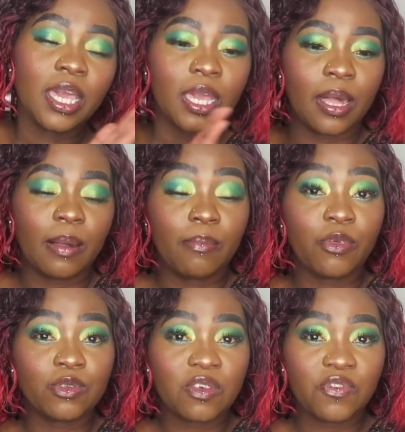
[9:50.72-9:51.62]

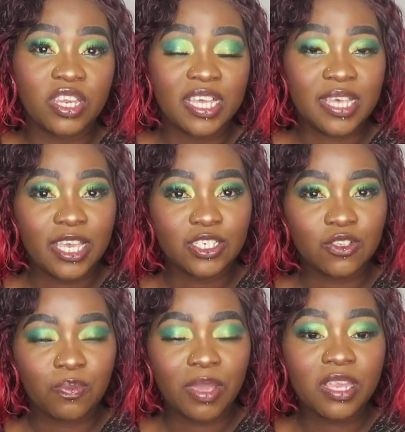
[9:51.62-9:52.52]
Those are very nice
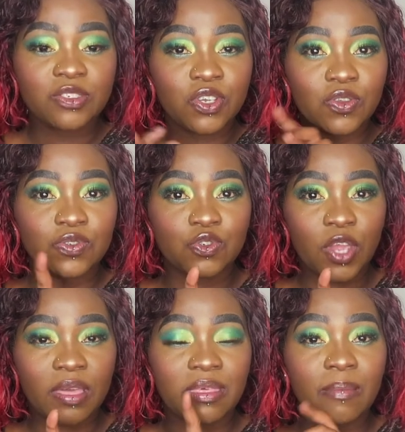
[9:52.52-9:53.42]
eyeshadow palettes. You can also
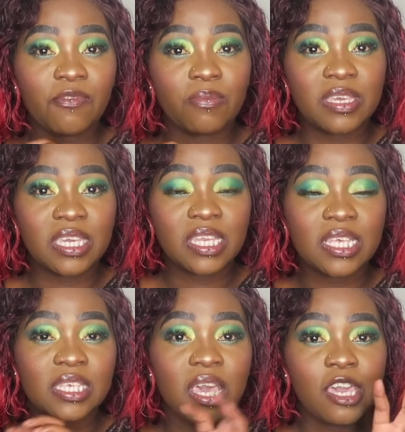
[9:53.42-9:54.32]
try them for
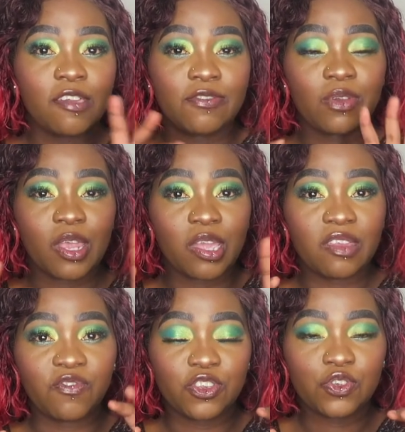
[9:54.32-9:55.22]
beginners if you're not
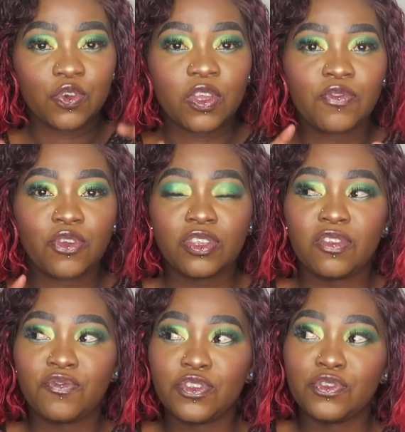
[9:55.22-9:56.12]
in Ventuk. If you're not
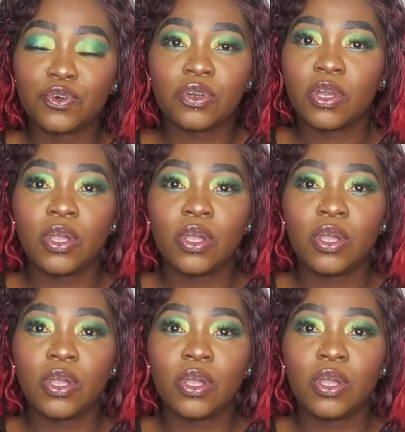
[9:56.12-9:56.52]
in Ventuk,